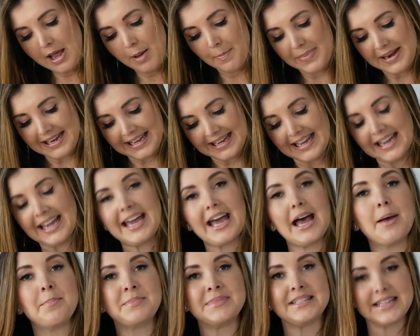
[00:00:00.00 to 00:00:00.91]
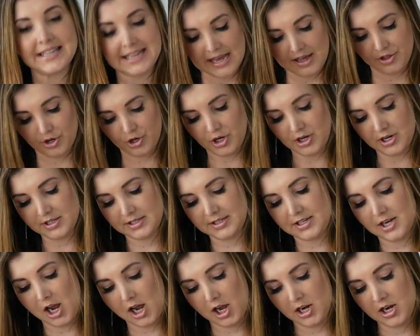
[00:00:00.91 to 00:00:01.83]
but it can come together and
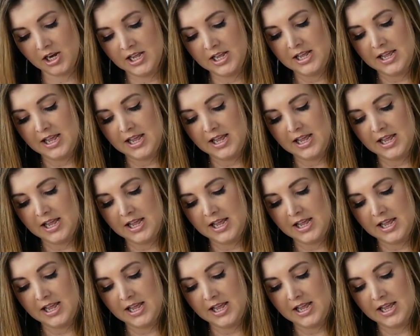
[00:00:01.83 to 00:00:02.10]
it's not.